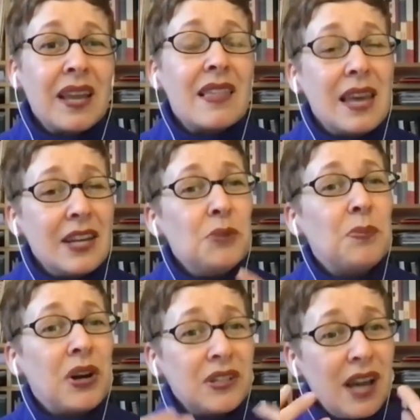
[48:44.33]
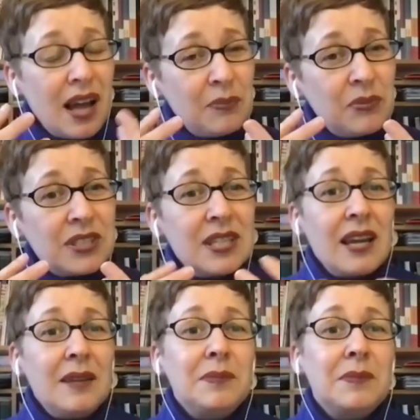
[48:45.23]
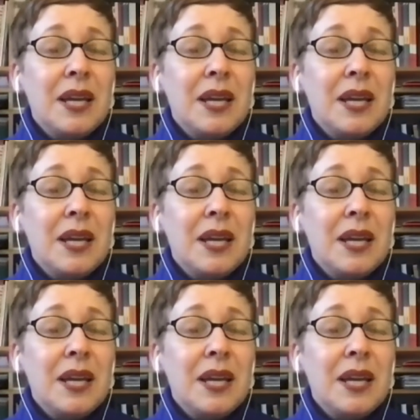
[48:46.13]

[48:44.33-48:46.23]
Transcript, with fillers: then you partner up with them,